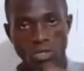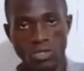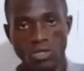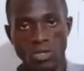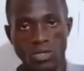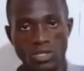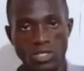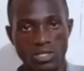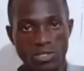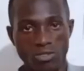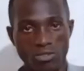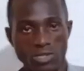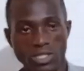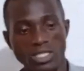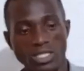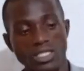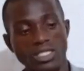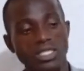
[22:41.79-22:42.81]
conduct
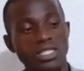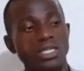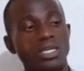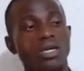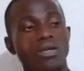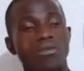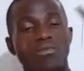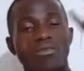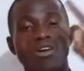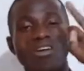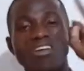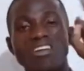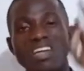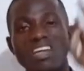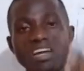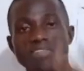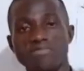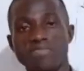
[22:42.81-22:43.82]
electricity, but
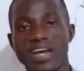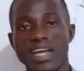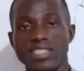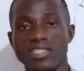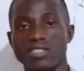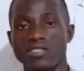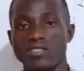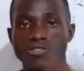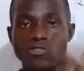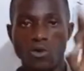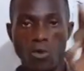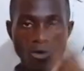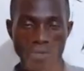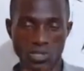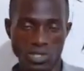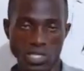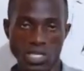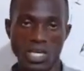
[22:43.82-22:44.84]
graphite
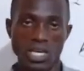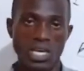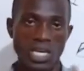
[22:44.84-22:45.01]
does.